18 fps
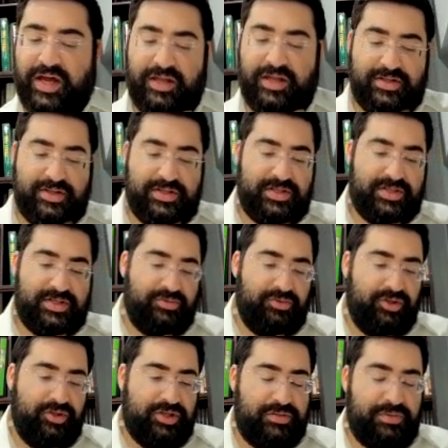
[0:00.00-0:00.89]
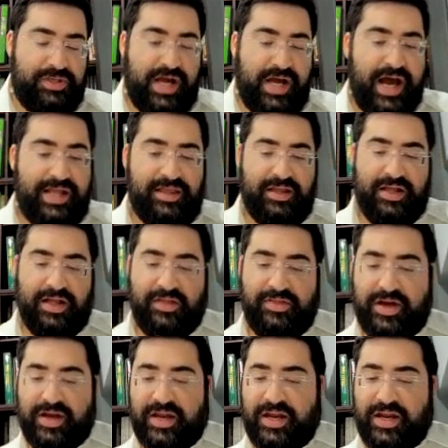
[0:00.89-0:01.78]
this is Ula's pshat,
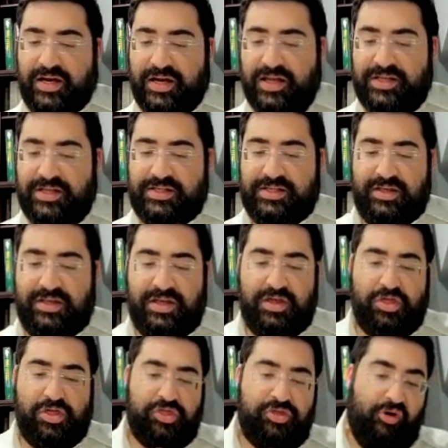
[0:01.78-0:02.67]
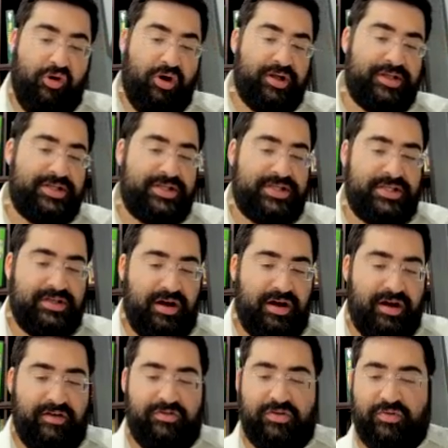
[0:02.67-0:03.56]
that it is the thoughts
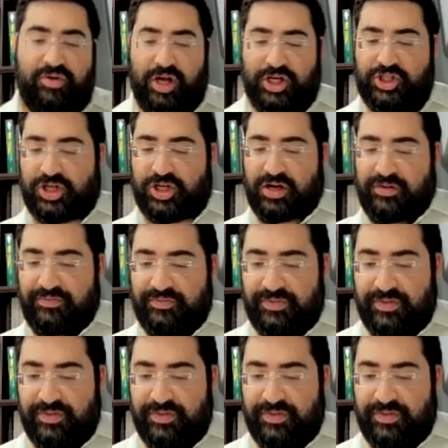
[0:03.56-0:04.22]
of the Rasha.